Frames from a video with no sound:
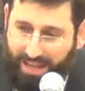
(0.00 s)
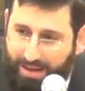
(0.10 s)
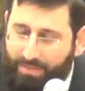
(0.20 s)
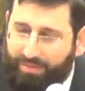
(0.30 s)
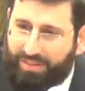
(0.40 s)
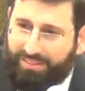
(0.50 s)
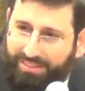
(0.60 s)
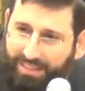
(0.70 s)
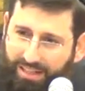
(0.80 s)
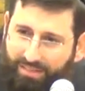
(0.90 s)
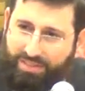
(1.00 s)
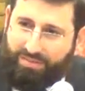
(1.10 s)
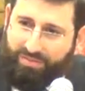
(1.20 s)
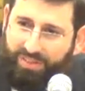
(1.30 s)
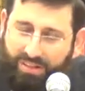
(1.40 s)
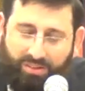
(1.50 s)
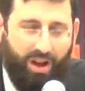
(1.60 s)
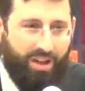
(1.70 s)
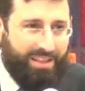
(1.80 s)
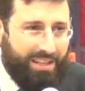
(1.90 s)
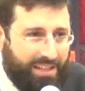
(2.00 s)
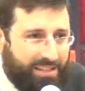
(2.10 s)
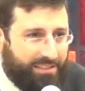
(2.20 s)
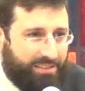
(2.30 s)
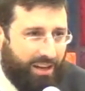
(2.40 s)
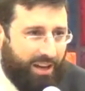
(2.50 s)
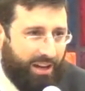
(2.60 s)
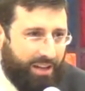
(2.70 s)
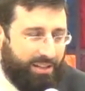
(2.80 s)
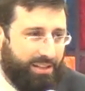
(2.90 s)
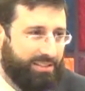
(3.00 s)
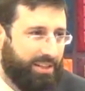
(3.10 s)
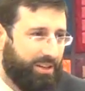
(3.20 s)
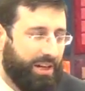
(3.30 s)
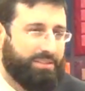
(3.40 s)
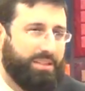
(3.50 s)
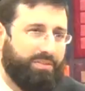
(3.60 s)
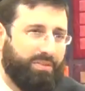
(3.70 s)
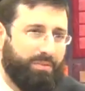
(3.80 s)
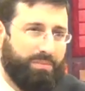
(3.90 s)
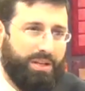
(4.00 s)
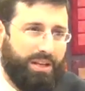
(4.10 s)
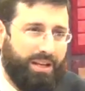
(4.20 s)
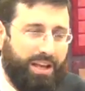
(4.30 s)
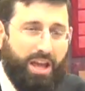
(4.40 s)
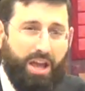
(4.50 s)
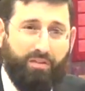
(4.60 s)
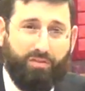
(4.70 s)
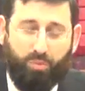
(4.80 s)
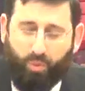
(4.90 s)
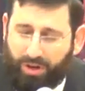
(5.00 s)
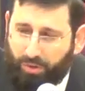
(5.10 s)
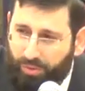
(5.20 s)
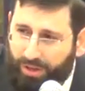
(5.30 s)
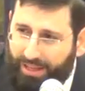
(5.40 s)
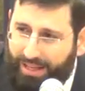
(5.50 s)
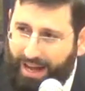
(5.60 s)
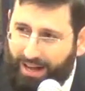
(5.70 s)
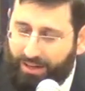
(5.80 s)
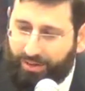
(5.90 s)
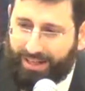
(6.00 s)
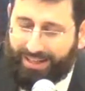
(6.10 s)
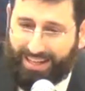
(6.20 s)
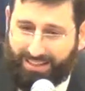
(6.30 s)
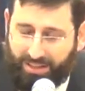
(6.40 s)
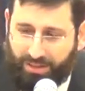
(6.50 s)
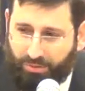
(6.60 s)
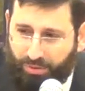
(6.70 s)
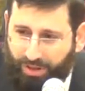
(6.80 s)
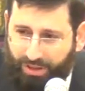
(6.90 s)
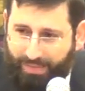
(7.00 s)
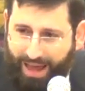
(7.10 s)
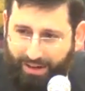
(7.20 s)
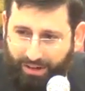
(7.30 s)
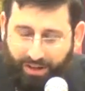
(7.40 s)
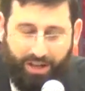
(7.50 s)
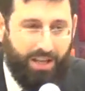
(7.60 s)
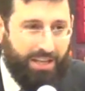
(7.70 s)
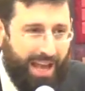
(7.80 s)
name of the city of Devir on the inside is Kiryat Sefer, meaning if you want to really conquer it, get to the root of the matter,